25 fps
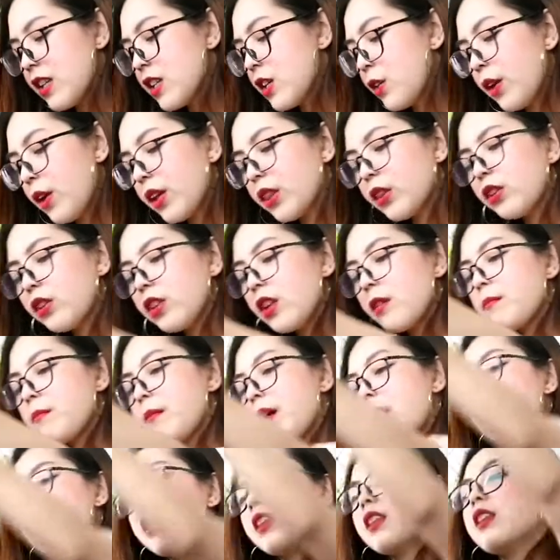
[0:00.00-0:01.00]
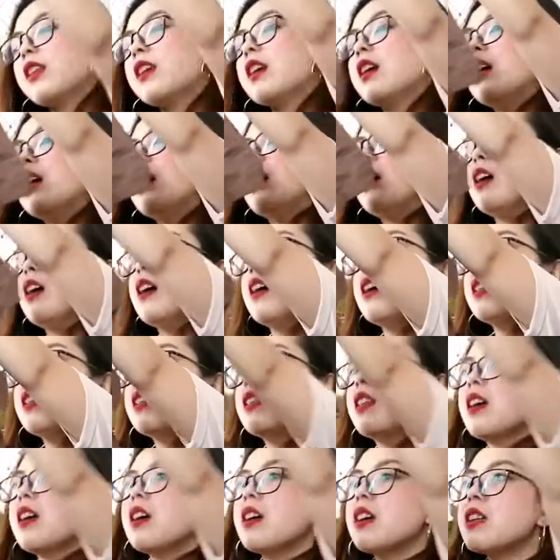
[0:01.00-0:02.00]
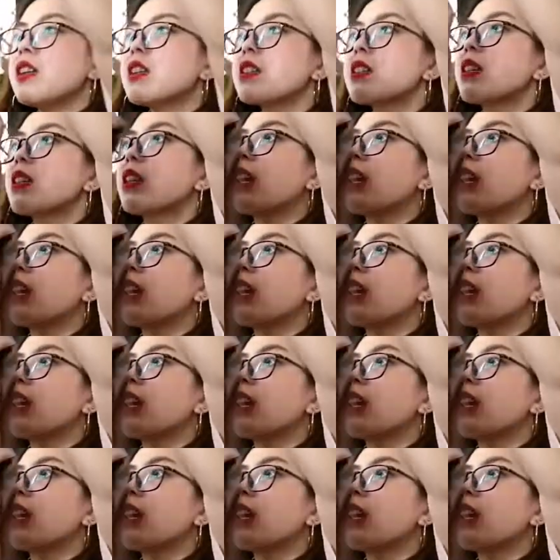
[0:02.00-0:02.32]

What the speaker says: So, ito naman, it is